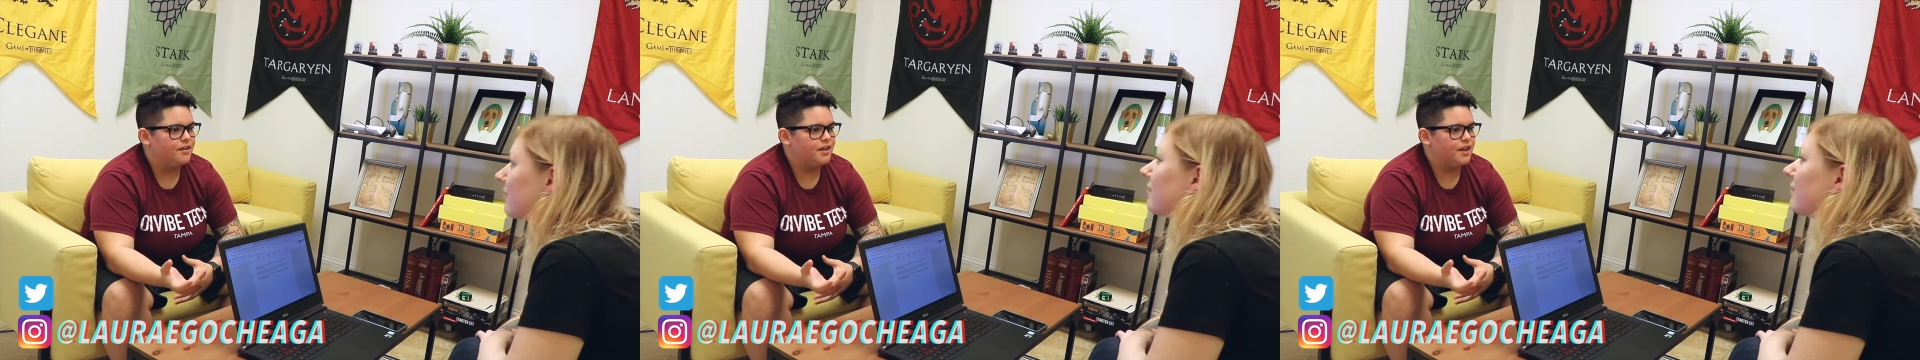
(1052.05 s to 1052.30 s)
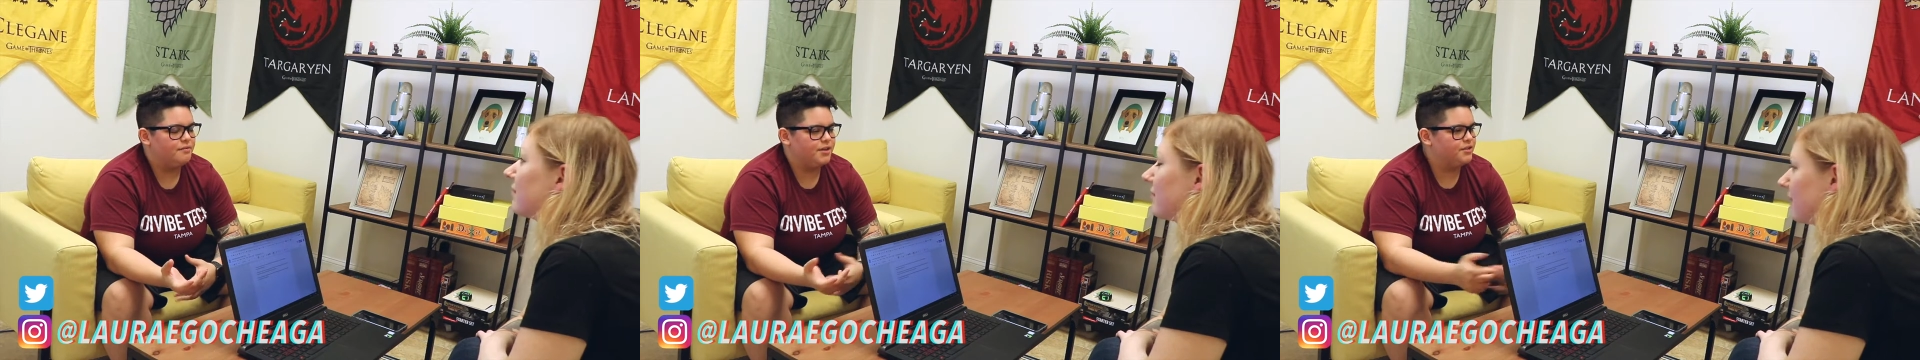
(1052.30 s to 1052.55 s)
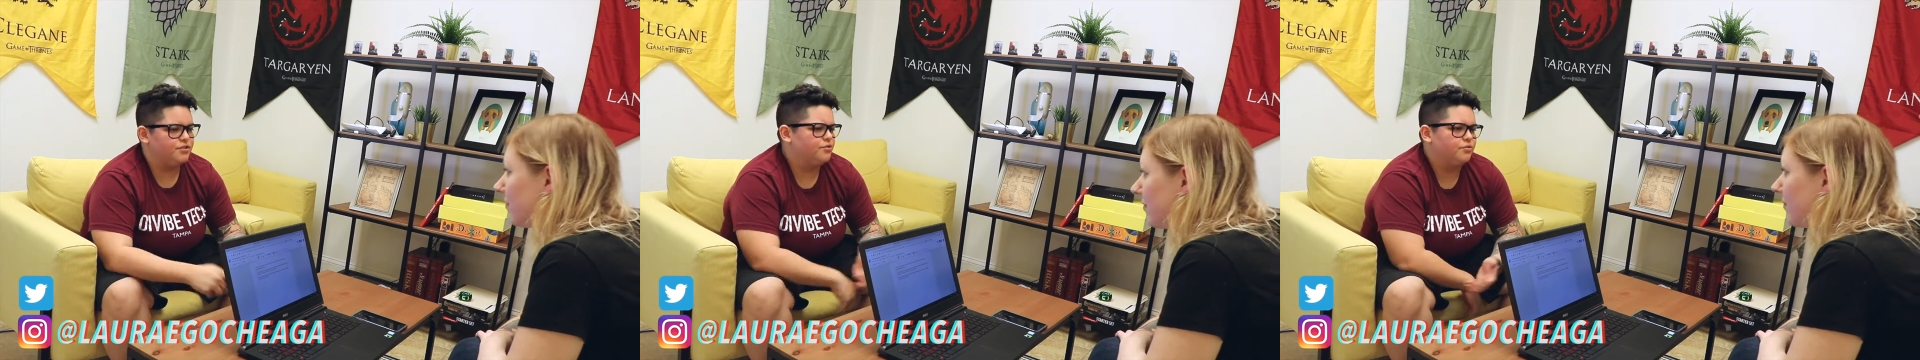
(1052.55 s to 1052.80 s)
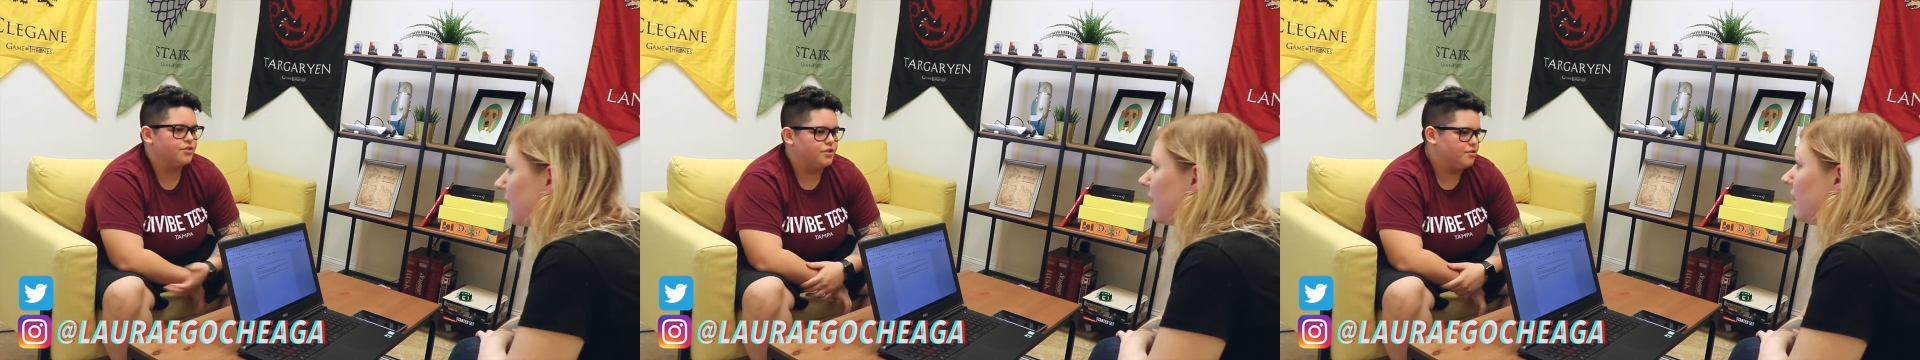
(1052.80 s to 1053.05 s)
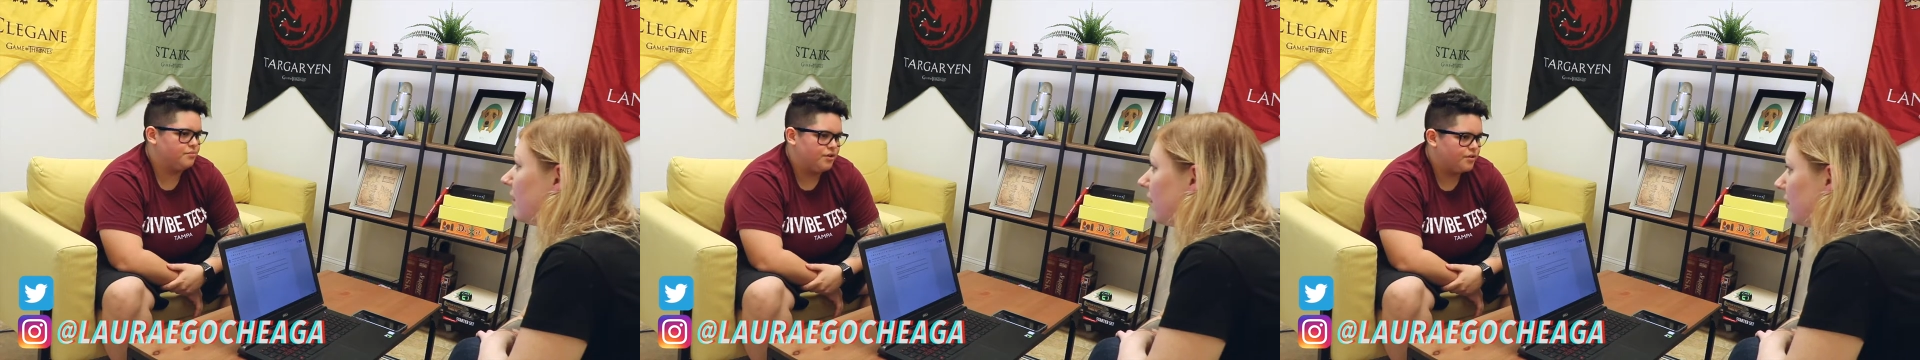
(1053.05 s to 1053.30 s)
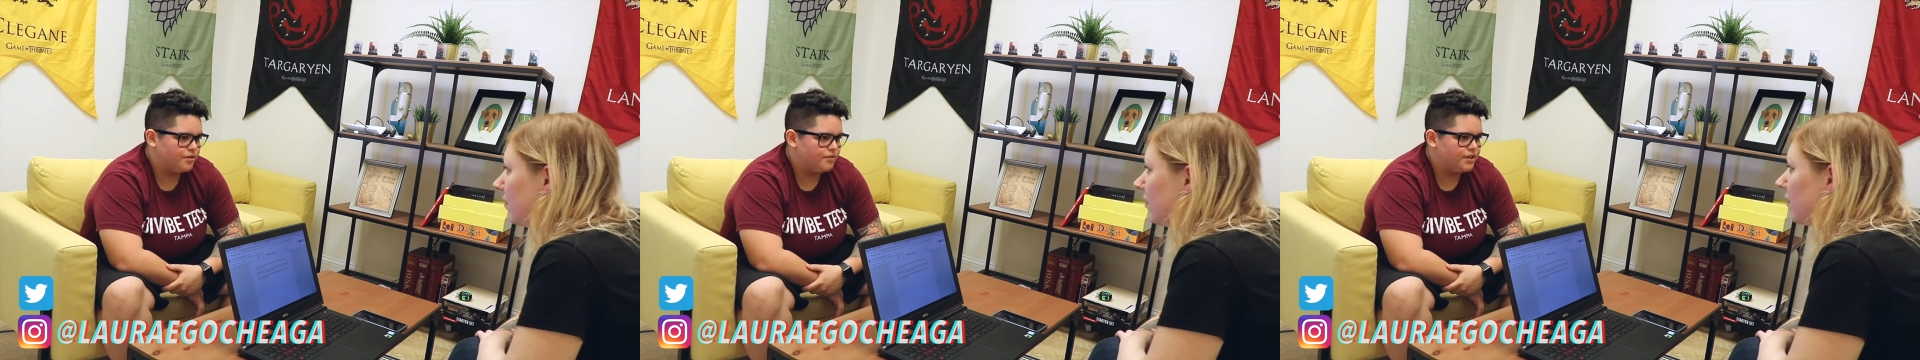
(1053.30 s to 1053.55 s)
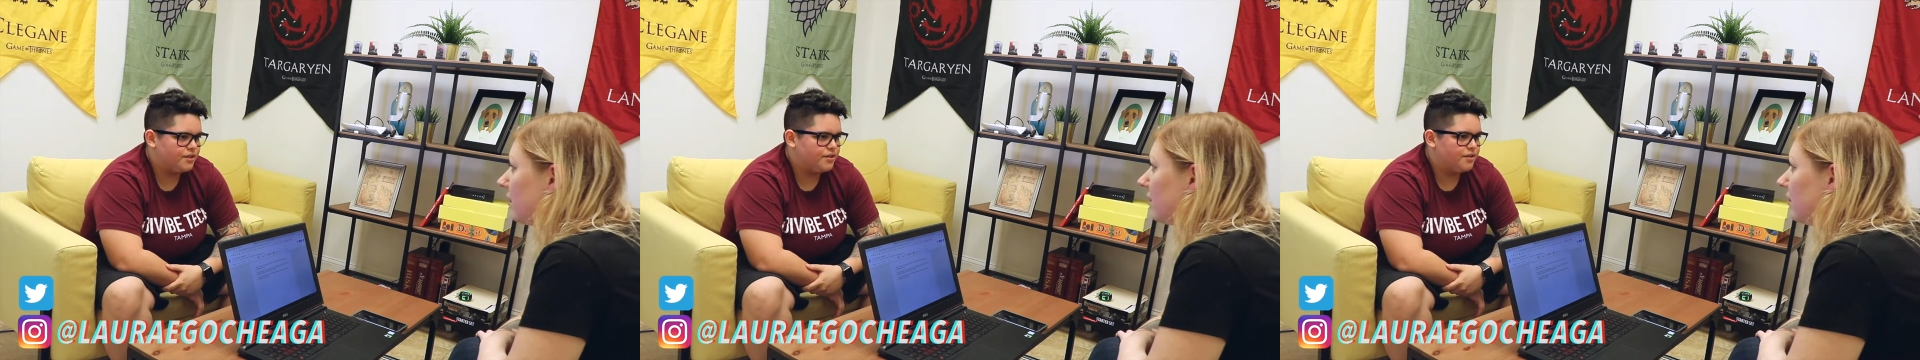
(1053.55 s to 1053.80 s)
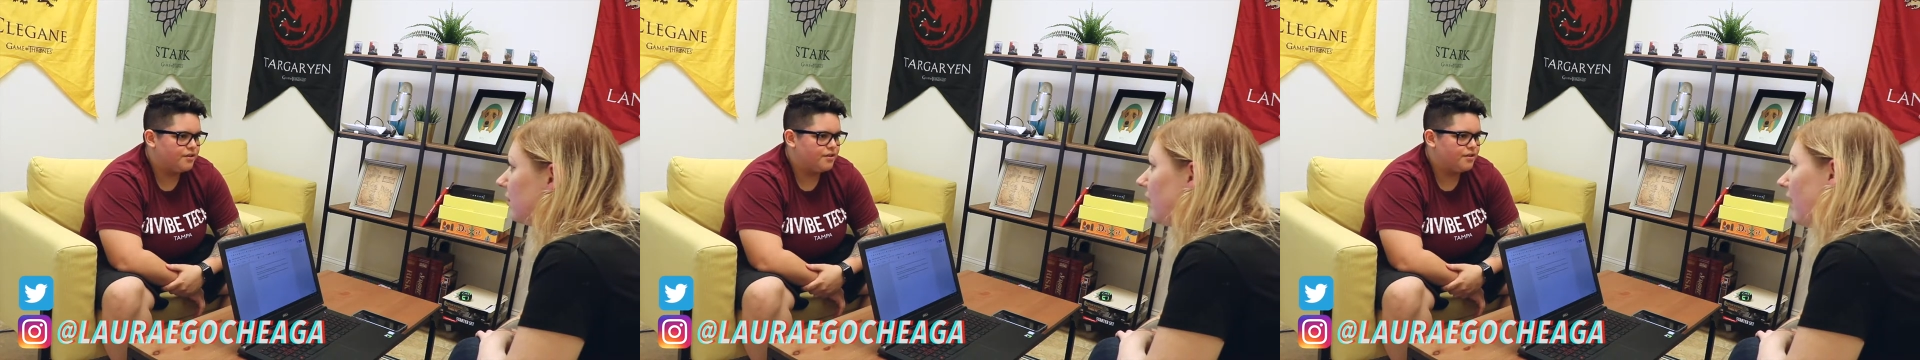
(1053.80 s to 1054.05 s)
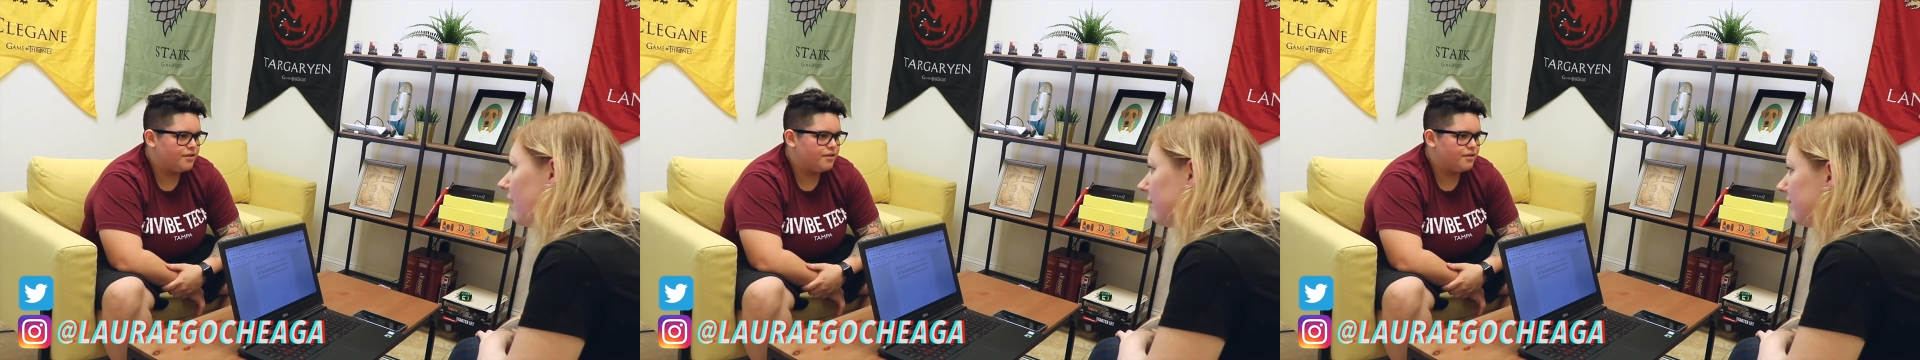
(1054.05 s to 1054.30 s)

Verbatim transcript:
Speaker 1: Like, because the school systems aren't doing it. Yeah.